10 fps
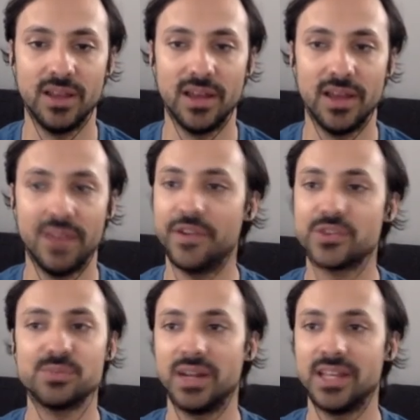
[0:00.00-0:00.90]
And
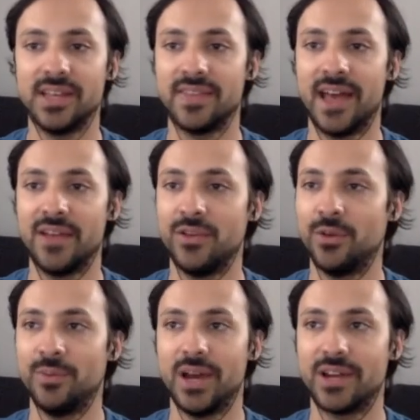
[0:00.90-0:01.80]
there's money in that, no
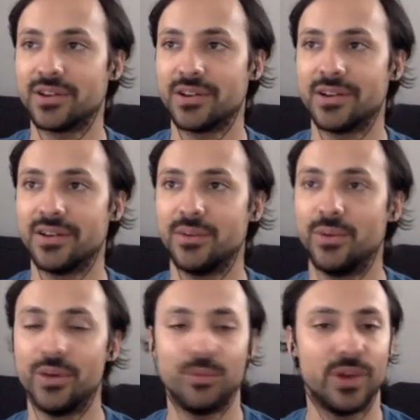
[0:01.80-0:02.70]
matter
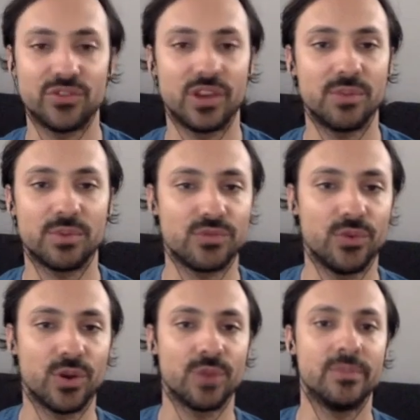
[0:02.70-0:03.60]
what way, shape, or
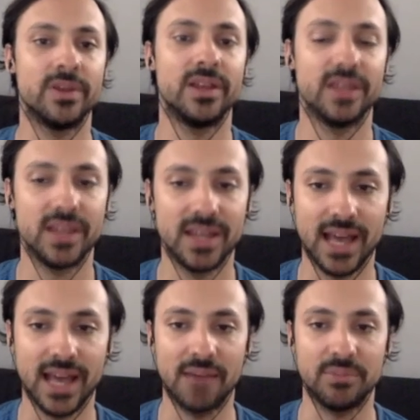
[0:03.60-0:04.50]
form it
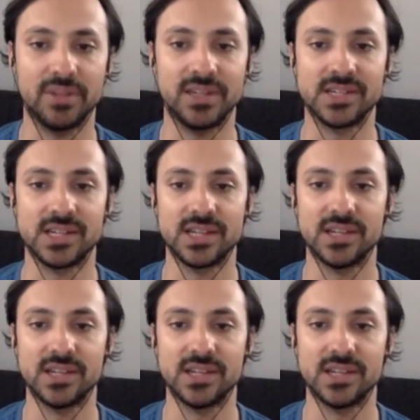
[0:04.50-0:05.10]
happens.